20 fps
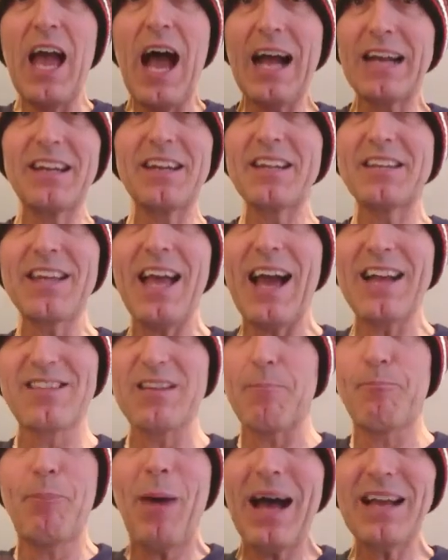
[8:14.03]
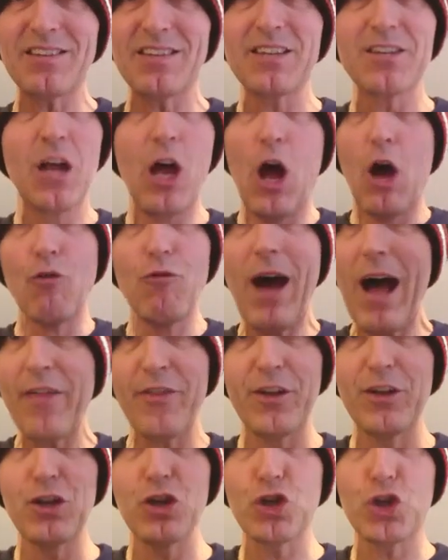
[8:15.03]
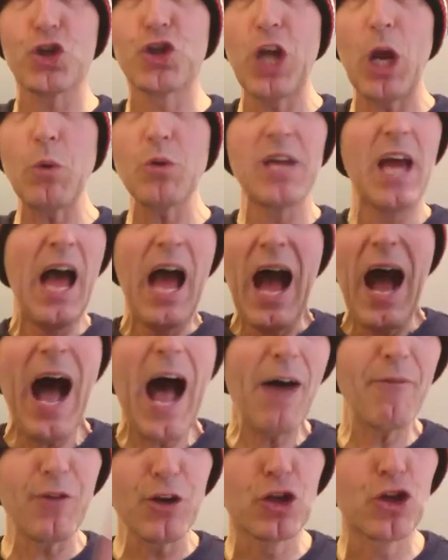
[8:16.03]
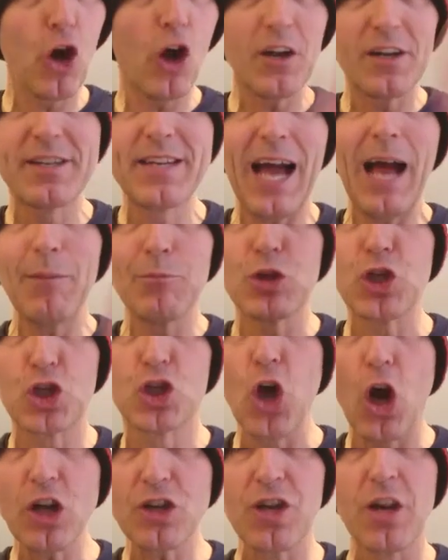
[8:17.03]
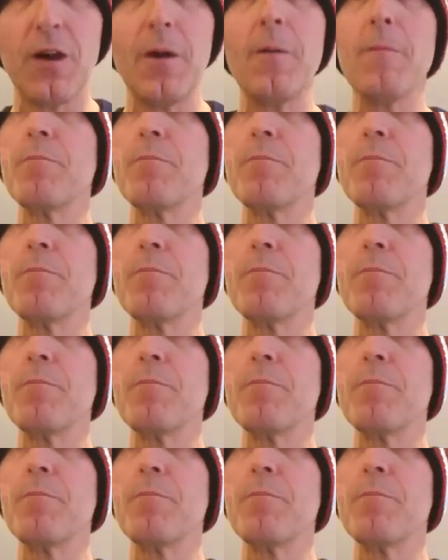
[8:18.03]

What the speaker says: And he decides to pass it rather than just shoot. Have a goddamn shot.